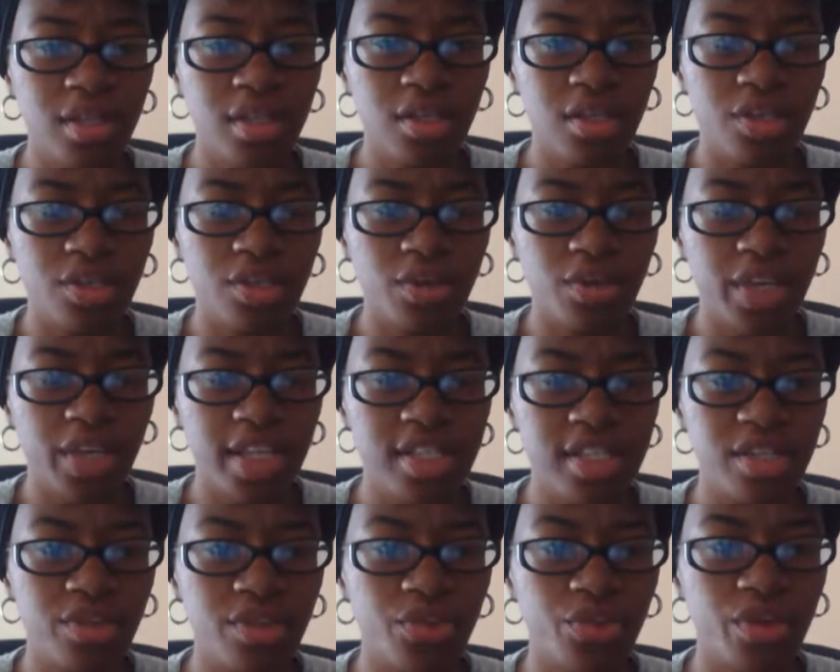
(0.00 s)
you know, get
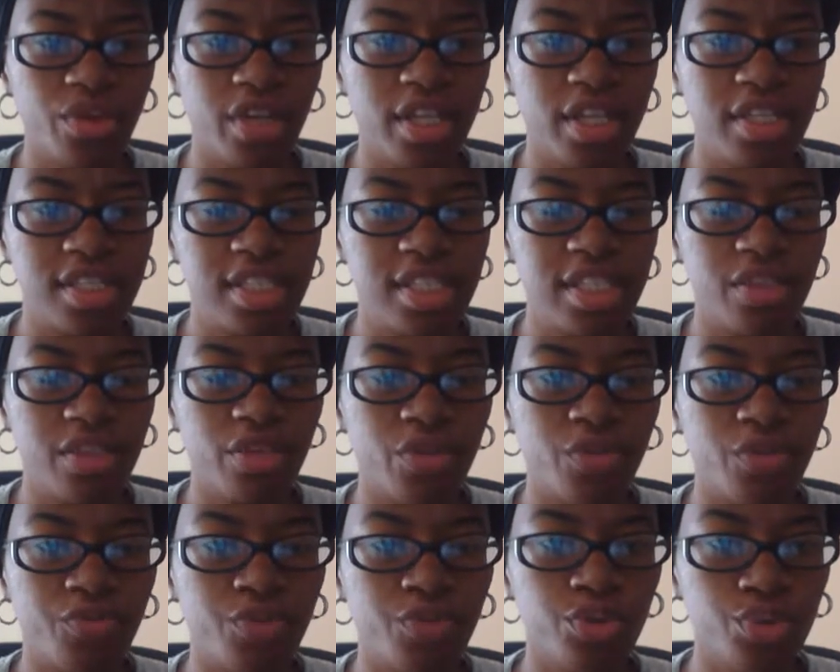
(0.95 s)
to know their and see
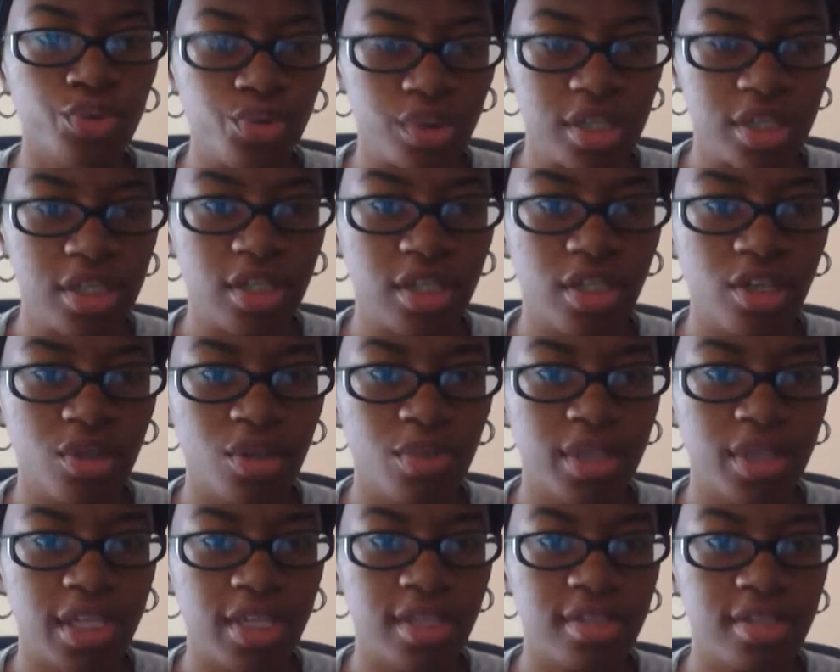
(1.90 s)
their fruits, you know,
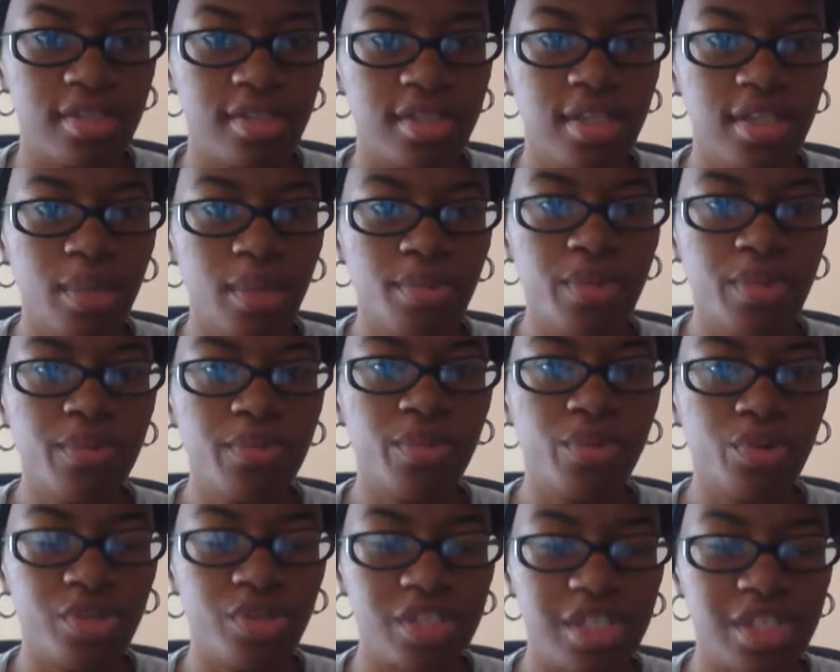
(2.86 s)
because people
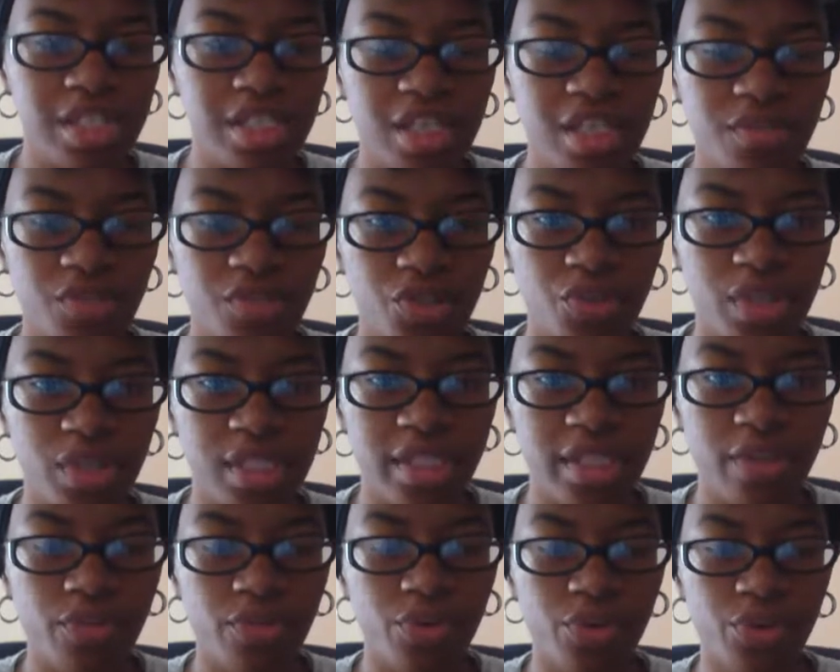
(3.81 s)
will deceive you and
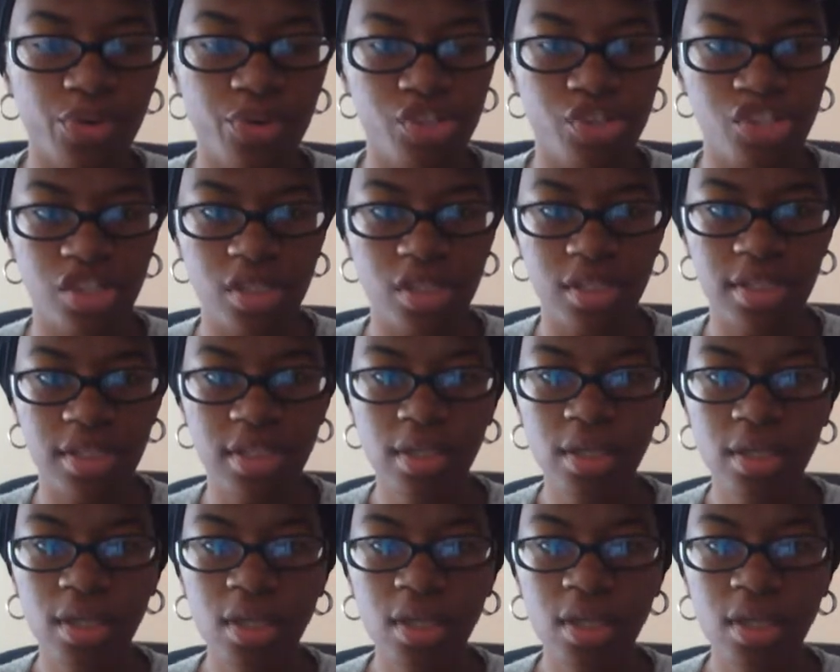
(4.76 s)
say they're Christians,